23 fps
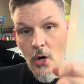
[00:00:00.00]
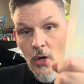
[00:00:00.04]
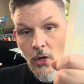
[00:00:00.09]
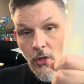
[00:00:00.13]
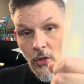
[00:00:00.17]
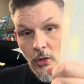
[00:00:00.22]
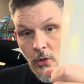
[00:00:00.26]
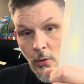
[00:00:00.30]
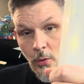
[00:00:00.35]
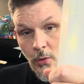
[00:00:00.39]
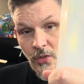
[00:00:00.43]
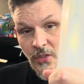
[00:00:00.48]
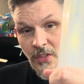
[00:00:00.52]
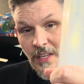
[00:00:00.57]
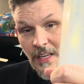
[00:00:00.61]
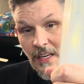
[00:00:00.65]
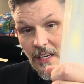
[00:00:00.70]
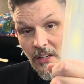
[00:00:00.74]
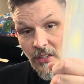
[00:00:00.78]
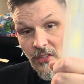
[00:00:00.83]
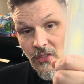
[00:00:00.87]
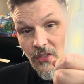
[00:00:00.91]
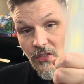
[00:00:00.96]
Use
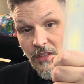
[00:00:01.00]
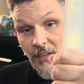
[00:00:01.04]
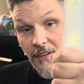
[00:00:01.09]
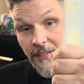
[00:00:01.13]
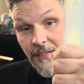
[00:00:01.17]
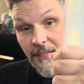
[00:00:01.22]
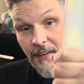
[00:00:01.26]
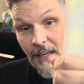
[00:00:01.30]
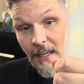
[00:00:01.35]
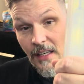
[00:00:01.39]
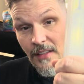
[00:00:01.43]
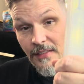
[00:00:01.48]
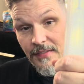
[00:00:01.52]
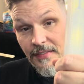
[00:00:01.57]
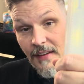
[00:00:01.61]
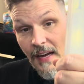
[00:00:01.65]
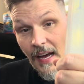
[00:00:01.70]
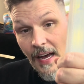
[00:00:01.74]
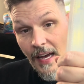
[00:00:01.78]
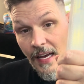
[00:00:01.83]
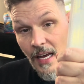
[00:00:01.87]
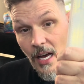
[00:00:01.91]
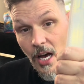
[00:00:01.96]
this to
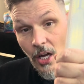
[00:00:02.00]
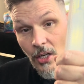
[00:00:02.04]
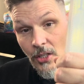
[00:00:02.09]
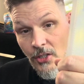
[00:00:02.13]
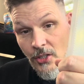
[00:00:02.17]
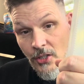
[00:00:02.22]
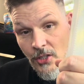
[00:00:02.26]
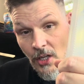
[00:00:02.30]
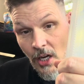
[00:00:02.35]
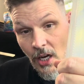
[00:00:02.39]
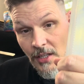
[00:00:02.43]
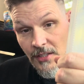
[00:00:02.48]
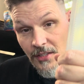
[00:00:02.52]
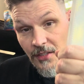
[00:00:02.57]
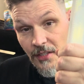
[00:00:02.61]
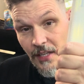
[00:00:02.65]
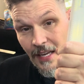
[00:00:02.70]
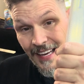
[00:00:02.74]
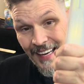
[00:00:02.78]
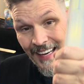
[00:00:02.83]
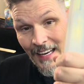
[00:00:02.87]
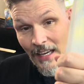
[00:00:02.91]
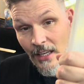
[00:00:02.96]
verify, adjust,
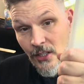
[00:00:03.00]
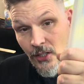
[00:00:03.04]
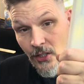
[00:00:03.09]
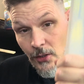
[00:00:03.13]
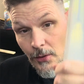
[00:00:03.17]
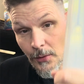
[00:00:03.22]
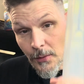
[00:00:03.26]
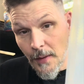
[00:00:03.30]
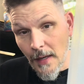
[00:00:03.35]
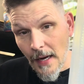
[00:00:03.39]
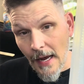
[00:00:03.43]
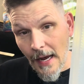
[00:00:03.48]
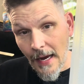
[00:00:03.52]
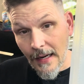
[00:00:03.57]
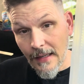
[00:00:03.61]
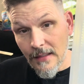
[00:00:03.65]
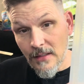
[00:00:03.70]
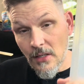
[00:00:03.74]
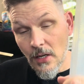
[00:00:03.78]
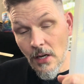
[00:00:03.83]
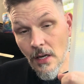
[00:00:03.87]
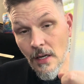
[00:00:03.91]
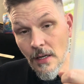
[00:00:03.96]
and
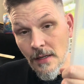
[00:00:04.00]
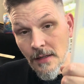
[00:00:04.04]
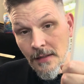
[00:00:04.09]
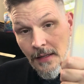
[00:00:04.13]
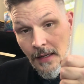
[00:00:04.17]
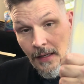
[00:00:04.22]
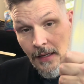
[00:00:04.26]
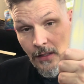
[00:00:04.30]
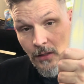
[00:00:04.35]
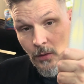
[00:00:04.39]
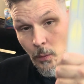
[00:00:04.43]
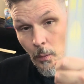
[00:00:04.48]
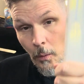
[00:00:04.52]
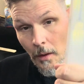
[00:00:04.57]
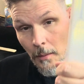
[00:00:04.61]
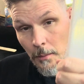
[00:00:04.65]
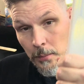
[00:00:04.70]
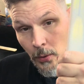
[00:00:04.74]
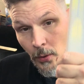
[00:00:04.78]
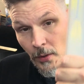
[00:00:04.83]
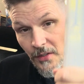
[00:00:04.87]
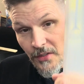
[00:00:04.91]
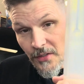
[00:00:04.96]
correct to get to
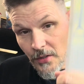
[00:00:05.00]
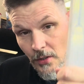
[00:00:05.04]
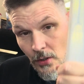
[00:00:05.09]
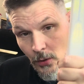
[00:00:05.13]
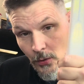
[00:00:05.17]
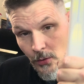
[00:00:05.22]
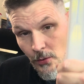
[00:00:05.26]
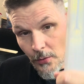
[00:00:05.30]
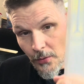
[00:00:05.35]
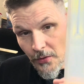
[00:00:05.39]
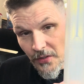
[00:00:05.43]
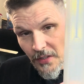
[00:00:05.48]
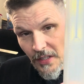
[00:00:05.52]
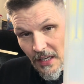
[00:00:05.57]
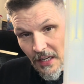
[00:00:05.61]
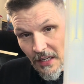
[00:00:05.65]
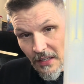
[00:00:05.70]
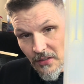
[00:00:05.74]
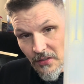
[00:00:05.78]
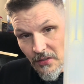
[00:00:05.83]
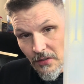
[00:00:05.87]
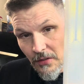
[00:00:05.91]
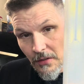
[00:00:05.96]

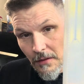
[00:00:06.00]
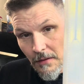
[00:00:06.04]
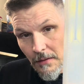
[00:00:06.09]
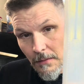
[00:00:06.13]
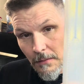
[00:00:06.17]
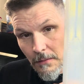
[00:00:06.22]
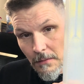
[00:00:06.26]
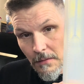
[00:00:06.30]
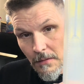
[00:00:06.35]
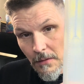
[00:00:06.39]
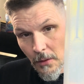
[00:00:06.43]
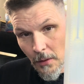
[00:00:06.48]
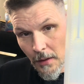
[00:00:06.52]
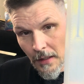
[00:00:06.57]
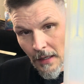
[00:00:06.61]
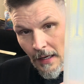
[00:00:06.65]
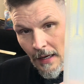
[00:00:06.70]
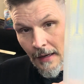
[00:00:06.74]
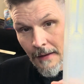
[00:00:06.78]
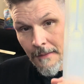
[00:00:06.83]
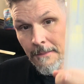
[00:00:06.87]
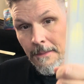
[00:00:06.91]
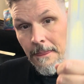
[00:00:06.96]
1.026,
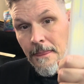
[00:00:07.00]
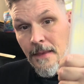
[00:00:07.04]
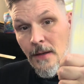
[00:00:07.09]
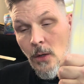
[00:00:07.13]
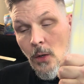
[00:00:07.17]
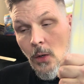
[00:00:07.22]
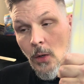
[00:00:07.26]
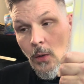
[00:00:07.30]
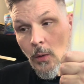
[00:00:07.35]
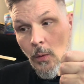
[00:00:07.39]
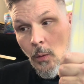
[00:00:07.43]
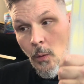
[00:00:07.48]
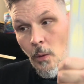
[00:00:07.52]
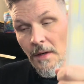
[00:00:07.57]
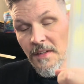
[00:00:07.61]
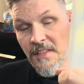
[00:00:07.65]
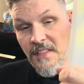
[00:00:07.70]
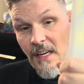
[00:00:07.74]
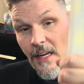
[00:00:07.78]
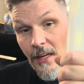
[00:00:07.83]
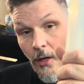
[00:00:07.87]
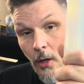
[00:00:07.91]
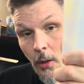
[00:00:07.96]
okay? Once
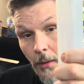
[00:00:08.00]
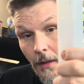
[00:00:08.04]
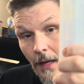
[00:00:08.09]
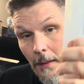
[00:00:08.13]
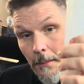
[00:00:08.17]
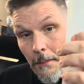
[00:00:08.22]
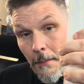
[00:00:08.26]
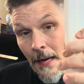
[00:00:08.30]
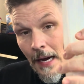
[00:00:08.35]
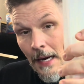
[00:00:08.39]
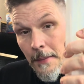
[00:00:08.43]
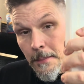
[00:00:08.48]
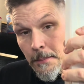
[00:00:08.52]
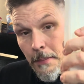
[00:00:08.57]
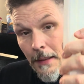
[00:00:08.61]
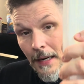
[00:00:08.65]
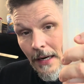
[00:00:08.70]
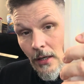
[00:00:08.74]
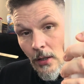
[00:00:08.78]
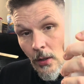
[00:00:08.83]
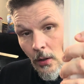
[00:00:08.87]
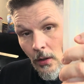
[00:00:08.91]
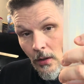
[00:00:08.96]
I know that my
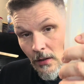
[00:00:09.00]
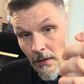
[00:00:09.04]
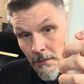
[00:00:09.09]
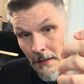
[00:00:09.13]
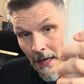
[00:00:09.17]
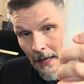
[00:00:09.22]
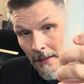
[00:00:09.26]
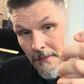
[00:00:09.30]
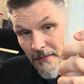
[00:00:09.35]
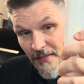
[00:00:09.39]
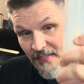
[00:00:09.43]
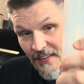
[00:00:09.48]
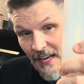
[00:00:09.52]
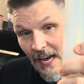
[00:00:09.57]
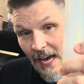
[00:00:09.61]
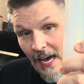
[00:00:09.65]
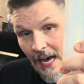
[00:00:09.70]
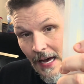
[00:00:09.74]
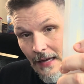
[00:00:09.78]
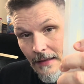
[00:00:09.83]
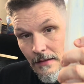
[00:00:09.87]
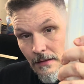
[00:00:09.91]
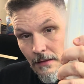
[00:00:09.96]
barrel or my
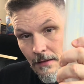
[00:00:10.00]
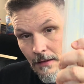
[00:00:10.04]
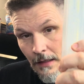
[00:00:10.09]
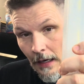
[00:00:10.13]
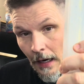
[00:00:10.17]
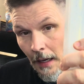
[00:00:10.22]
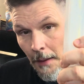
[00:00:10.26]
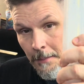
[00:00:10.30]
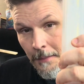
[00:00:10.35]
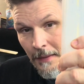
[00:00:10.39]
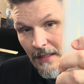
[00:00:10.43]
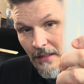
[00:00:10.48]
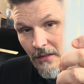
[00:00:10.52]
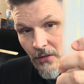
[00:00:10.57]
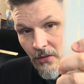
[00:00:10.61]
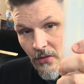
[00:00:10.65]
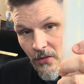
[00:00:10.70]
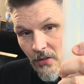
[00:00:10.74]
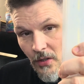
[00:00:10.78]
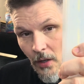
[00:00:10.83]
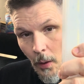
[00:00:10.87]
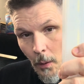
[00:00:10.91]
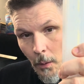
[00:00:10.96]
vat that I'm mixing
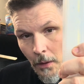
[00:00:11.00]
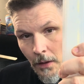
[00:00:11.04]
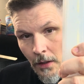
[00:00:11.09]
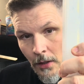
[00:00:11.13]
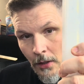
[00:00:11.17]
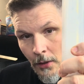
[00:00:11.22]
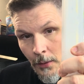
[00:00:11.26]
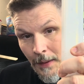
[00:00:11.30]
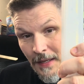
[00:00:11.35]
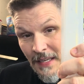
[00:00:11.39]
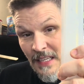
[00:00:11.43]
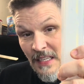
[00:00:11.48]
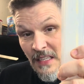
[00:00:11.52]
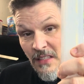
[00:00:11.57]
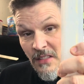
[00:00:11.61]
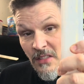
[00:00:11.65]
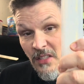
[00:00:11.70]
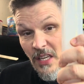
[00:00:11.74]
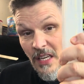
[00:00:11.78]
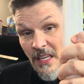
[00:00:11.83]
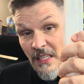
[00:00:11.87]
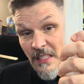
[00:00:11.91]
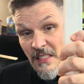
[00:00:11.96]
salt water
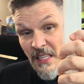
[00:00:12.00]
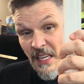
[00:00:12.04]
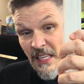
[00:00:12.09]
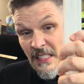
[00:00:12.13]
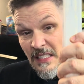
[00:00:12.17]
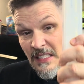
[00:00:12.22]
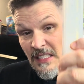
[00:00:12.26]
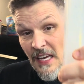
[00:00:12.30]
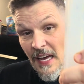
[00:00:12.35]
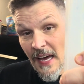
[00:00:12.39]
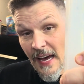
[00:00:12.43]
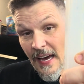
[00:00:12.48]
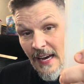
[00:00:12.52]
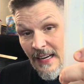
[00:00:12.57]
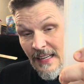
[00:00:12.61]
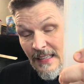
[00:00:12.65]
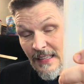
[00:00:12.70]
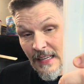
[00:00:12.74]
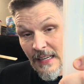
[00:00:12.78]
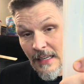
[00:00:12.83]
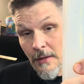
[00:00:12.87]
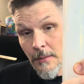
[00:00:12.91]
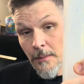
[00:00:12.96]
is
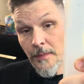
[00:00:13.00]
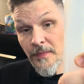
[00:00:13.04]
exactly